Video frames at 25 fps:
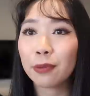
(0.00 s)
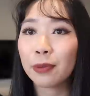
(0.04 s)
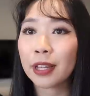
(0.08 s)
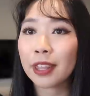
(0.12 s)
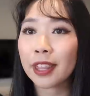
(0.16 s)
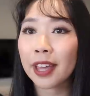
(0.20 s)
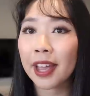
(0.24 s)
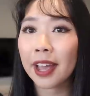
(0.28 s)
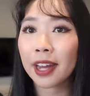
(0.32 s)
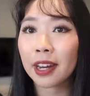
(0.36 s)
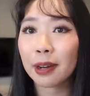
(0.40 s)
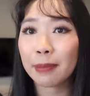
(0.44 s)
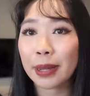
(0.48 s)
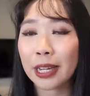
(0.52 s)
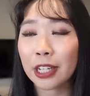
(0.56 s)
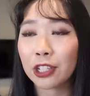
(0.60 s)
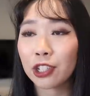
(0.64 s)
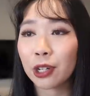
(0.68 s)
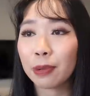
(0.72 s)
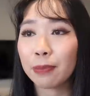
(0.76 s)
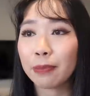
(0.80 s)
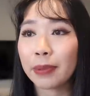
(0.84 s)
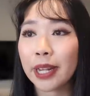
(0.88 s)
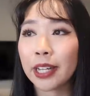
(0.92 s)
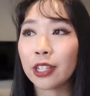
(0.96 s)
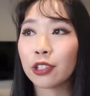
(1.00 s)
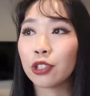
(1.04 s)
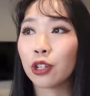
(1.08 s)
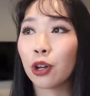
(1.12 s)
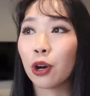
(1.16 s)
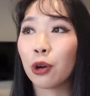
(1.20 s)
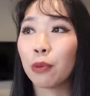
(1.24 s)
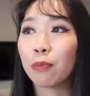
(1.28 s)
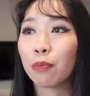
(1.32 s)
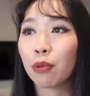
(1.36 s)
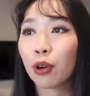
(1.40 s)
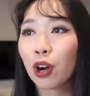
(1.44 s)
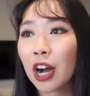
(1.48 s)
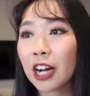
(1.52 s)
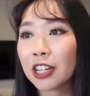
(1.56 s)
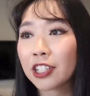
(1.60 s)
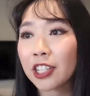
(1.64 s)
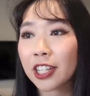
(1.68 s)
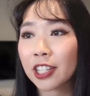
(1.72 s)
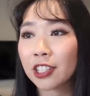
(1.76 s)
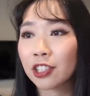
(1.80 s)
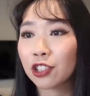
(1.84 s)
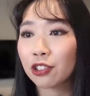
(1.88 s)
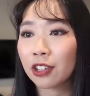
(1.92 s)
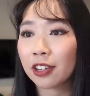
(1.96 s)
with animation being so
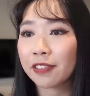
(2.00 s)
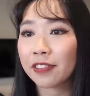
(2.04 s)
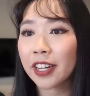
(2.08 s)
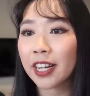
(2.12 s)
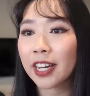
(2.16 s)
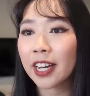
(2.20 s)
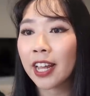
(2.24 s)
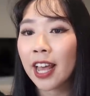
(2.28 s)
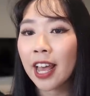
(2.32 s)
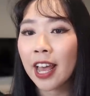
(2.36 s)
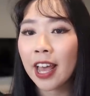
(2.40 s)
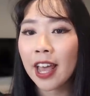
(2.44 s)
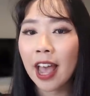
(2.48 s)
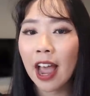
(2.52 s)
project driven.